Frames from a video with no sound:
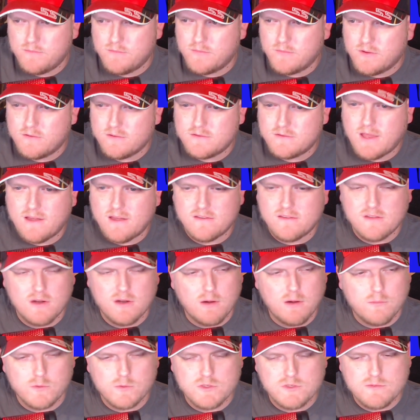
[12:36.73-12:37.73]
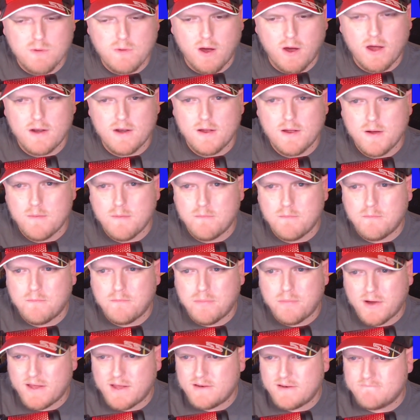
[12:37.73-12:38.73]
takes the number 1 spot,
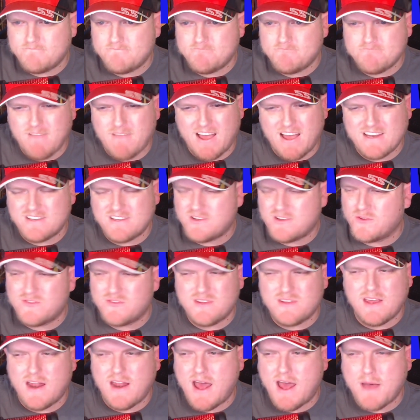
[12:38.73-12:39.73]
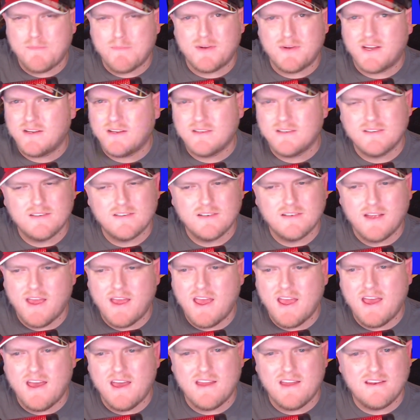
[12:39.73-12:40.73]
but I just don't see it happening.
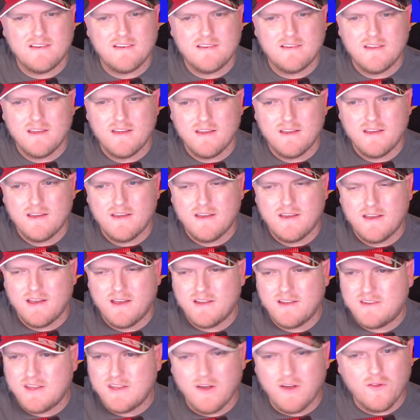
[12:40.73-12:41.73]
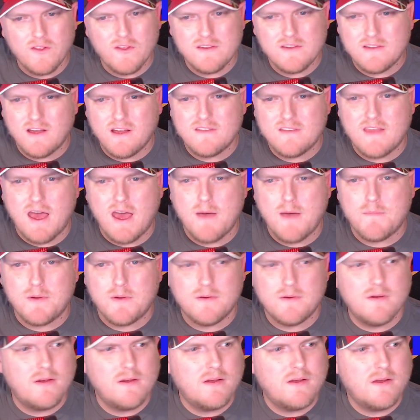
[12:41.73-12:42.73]
And until it does happen,
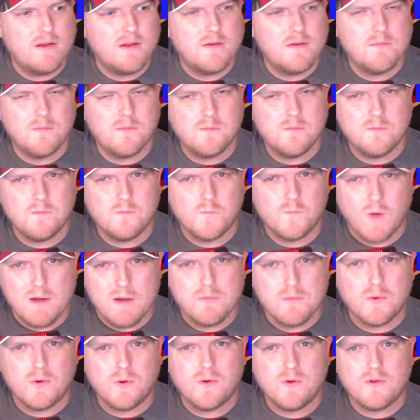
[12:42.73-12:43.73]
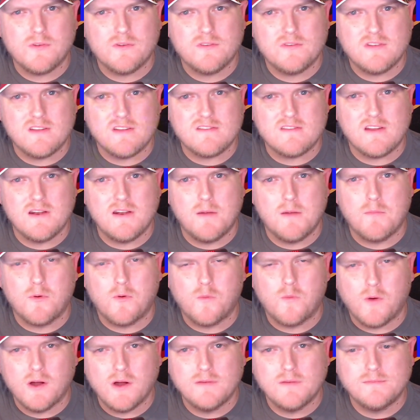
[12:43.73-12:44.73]
Red Bull sits at number
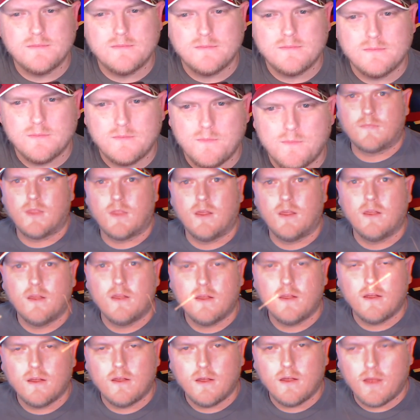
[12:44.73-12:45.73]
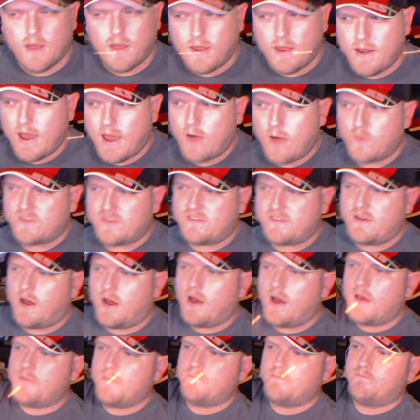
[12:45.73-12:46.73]
1. And now it's
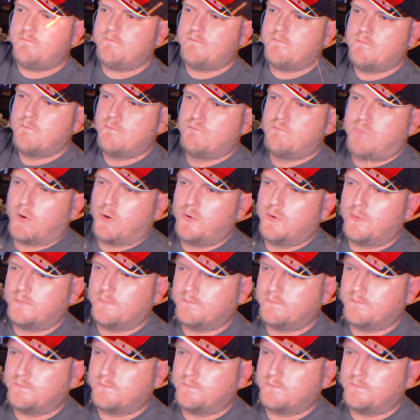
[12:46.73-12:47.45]
time. Boom.